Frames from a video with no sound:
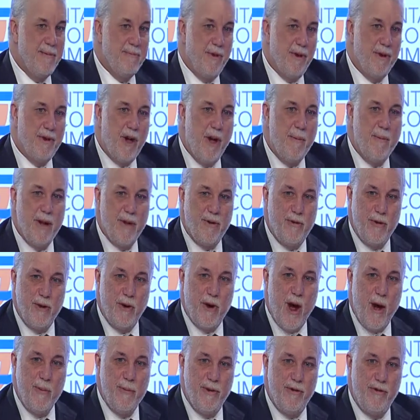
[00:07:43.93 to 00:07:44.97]
But coming to the
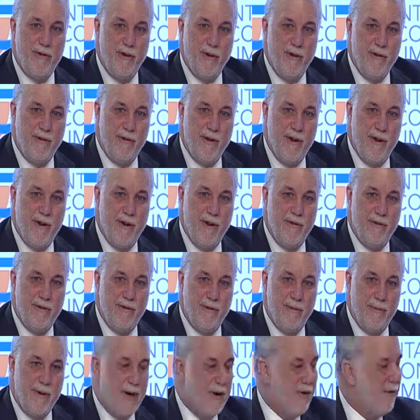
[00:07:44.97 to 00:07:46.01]
comments of uh,
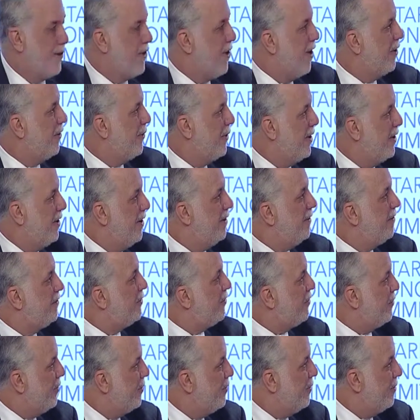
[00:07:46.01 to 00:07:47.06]
the mayor of Calgary, it's
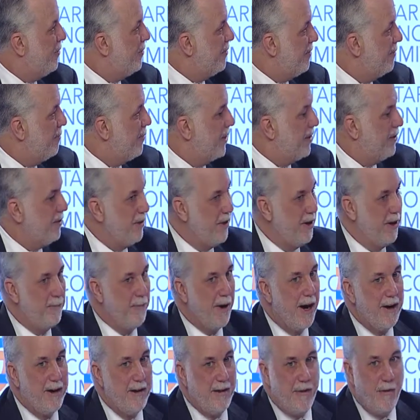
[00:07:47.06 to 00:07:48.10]
true, but in
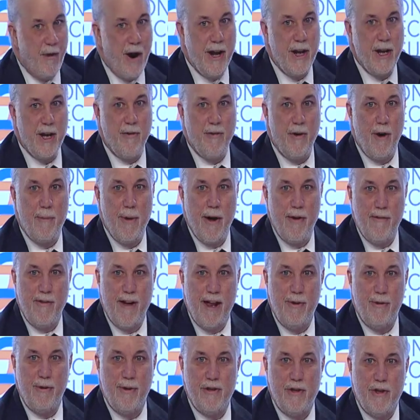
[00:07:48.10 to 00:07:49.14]
my riding of
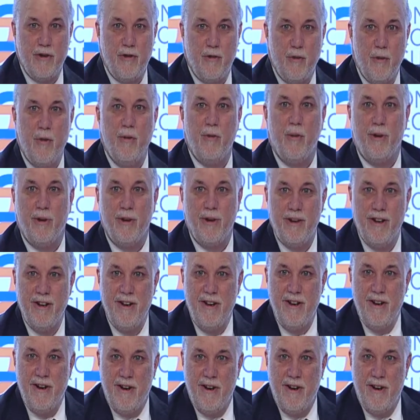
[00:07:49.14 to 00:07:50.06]
Roberval, which is rural,